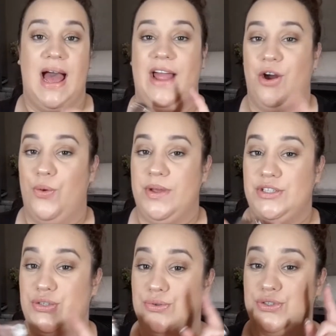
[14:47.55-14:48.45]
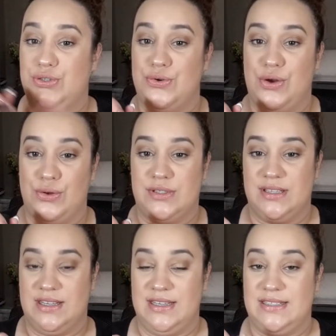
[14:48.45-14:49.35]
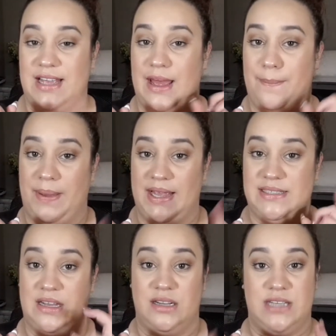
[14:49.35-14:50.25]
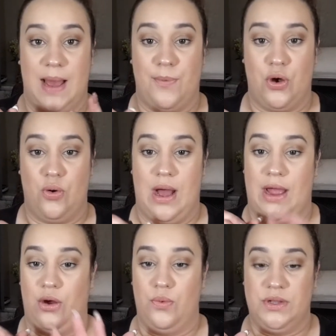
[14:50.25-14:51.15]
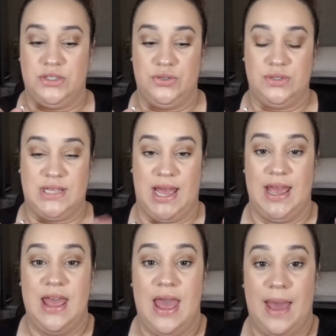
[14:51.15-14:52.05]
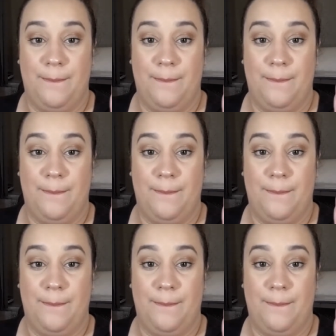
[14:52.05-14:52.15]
I always use 2 coats of this, a base and a top coat. I always use that.